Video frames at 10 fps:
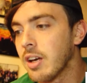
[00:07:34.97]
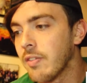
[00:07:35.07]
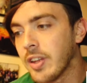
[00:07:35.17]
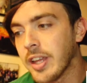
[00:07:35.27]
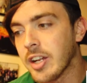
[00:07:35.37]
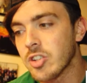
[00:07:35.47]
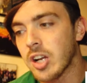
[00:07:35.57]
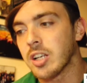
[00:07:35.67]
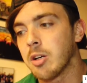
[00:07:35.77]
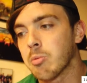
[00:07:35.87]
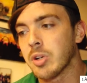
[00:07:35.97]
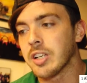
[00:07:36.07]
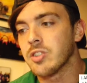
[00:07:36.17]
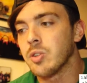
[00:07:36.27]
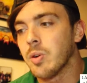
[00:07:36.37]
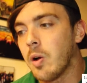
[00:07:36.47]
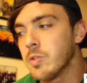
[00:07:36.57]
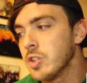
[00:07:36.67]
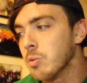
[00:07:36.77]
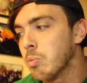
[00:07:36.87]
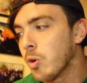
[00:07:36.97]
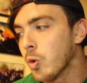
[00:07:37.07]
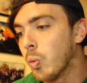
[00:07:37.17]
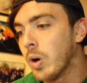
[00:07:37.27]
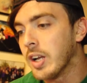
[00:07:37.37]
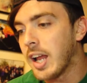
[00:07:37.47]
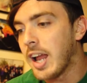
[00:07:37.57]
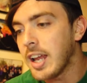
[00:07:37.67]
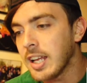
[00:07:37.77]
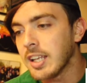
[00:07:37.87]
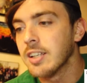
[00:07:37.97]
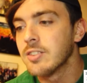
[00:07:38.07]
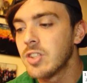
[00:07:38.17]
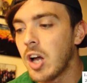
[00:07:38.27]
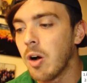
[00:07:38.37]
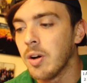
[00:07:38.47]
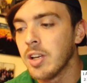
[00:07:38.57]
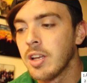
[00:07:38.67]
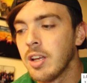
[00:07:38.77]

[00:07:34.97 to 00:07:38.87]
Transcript: of Atlanta Track Club running 202.18. So